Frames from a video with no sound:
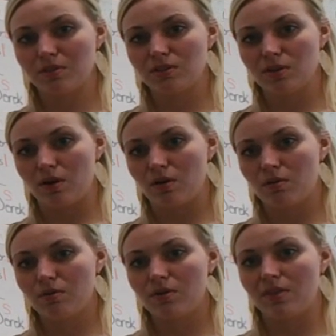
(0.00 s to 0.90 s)

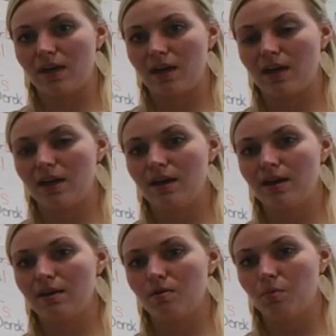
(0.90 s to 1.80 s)
So
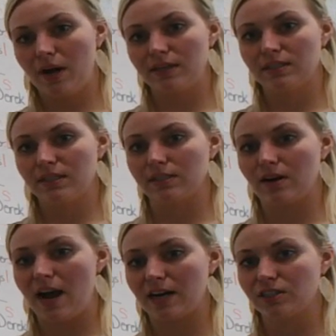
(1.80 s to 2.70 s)
they went is our
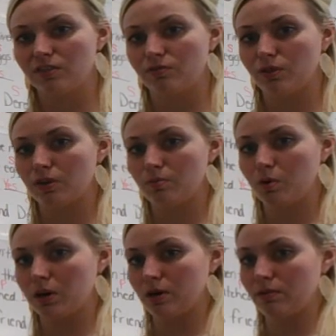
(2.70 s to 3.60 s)
action verb
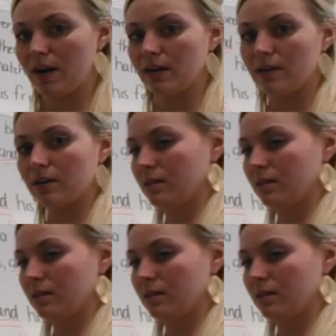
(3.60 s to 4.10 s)
word, right?